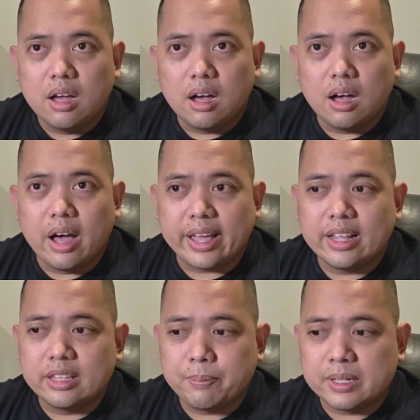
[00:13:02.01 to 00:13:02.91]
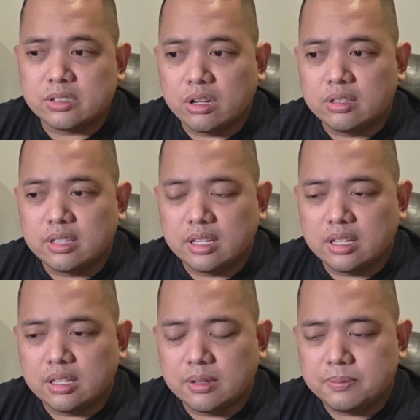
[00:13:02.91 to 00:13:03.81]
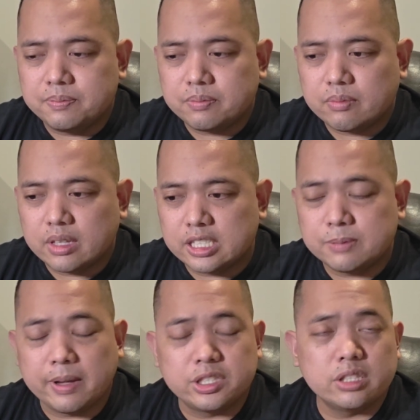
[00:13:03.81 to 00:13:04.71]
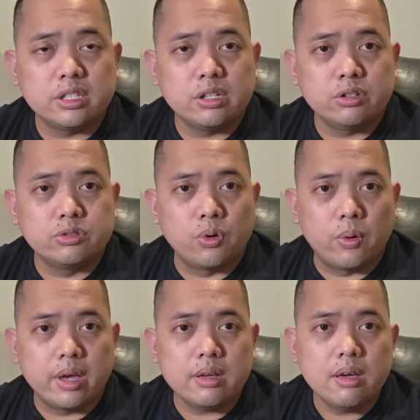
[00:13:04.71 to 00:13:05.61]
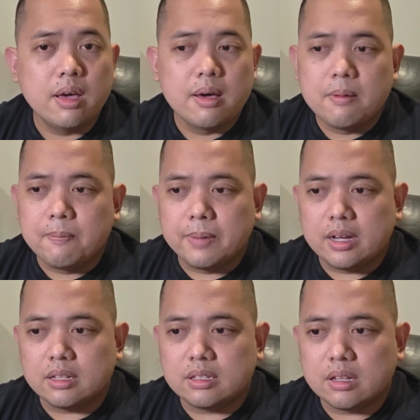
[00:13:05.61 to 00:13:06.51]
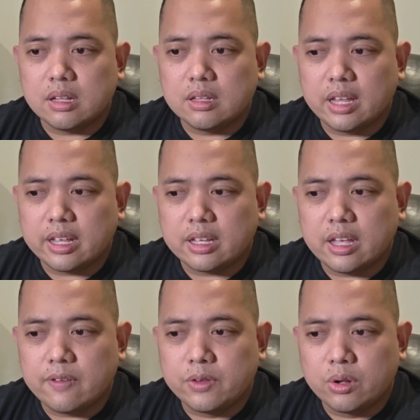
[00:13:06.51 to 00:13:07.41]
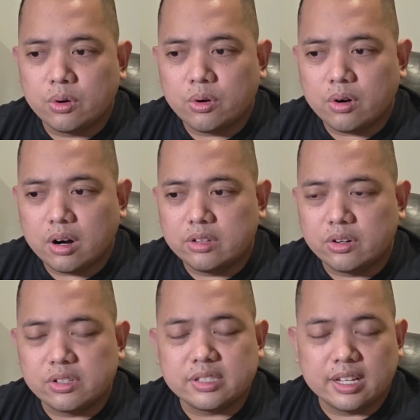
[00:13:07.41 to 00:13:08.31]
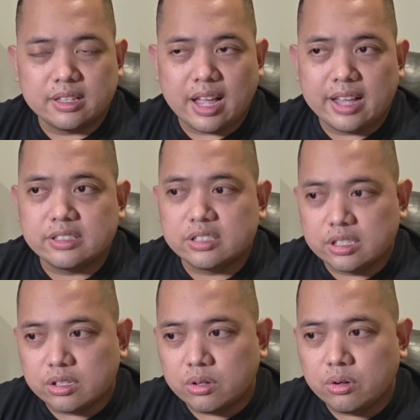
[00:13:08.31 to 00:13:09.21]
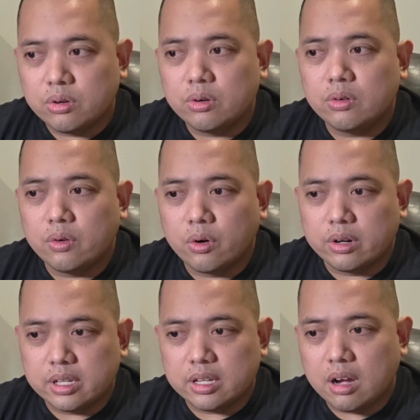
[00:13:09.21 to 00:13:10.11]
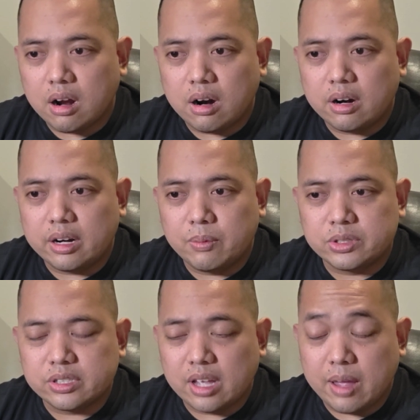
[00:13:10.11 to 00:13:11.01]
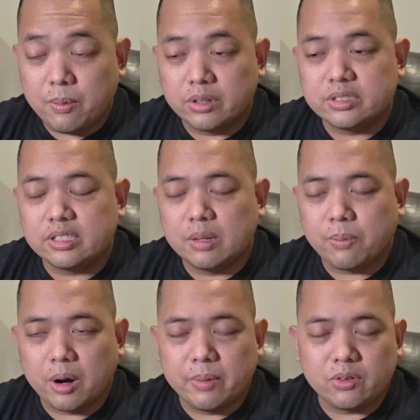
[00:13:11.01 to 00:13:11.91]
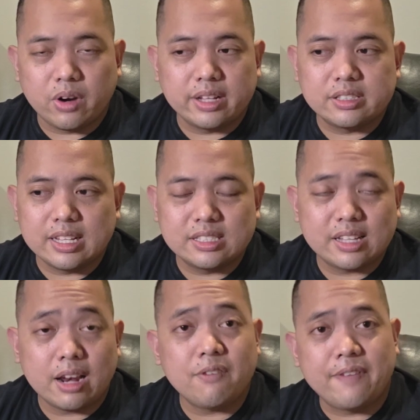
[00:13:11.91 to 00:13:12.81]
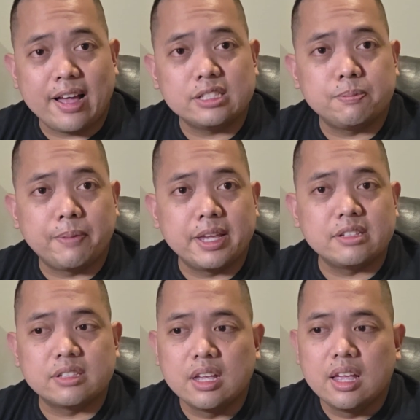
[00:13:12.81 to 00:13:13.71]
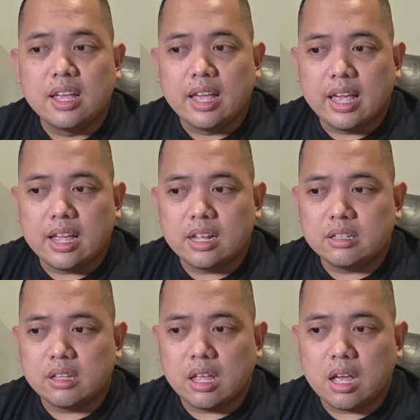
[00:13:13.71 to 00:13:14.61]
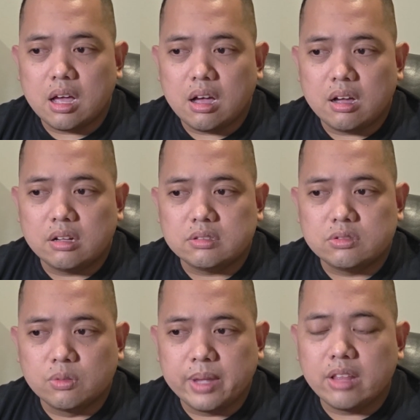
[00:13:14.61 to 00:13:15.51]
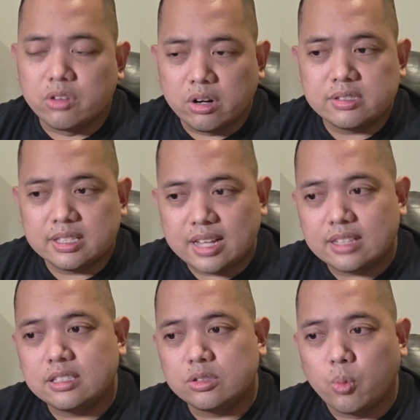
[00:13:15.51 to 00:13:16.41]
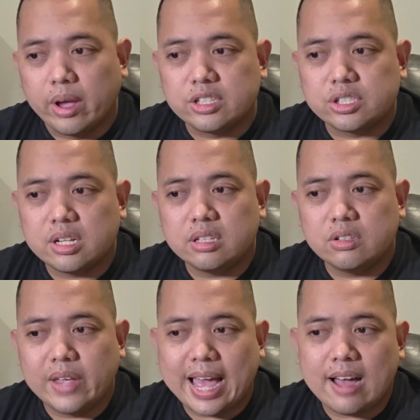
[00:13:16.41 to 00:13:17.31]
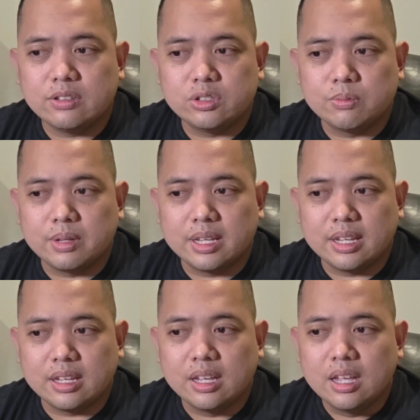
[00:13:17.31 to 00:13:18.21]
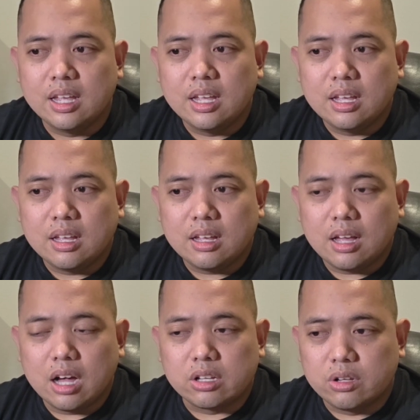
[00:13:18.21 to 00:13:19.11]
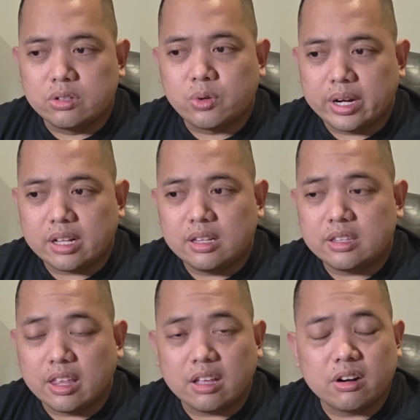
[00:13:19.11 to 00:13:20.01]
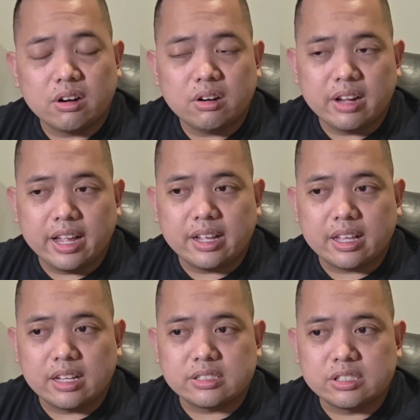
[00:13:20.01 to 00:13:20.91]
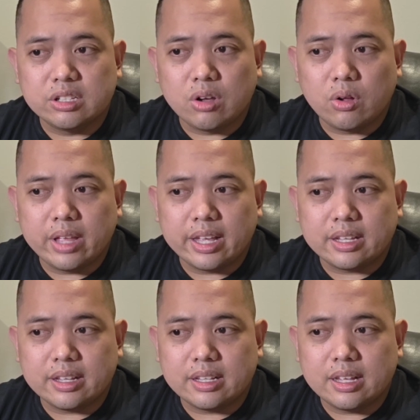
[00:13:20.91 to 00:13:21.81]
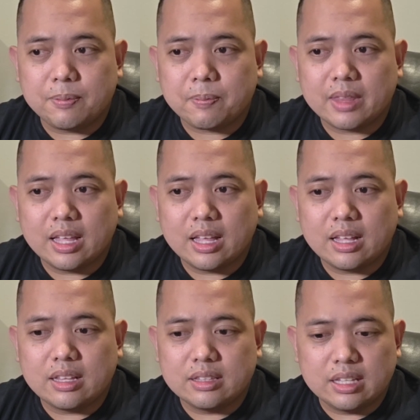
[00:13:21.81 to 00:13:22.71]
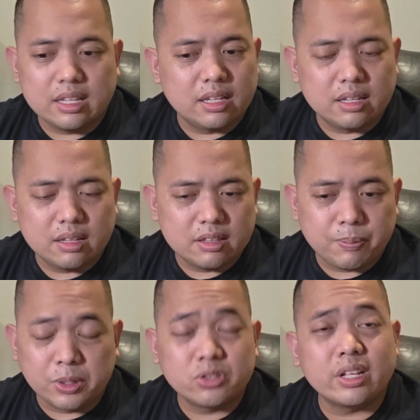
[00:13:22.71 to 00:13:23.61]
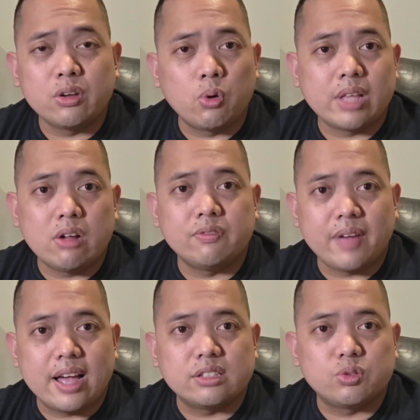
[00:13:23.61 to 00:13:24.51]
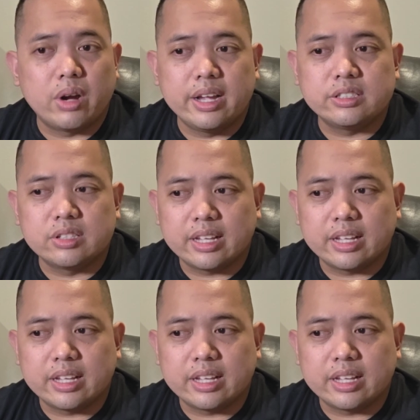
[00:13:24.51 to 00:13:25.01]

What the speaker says: Again, it depends on the specialty you're doing, but like if you're a nurse in ICU or ER emergency department, right? It's kind of fast paced, and to be a nurse in that situation, you have to be a good critical thinker, because like the person can go down fast, right?